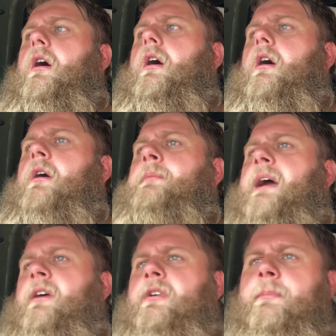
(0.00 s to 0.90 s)
I'm
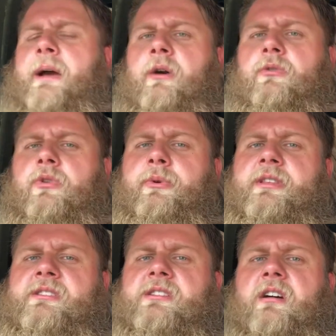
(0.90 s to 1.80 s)
out and about
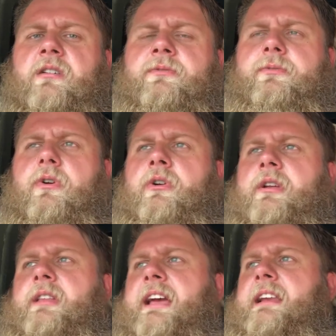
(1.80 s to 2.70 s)
doing stuff on a
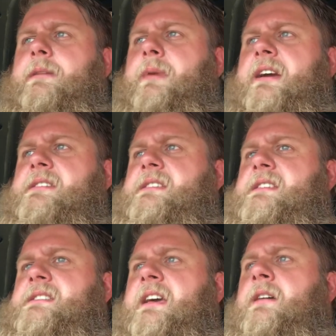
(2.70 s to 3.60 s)
daily
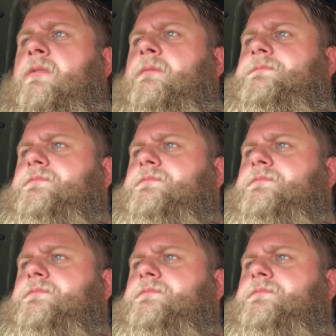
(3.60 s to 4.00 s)
basis now.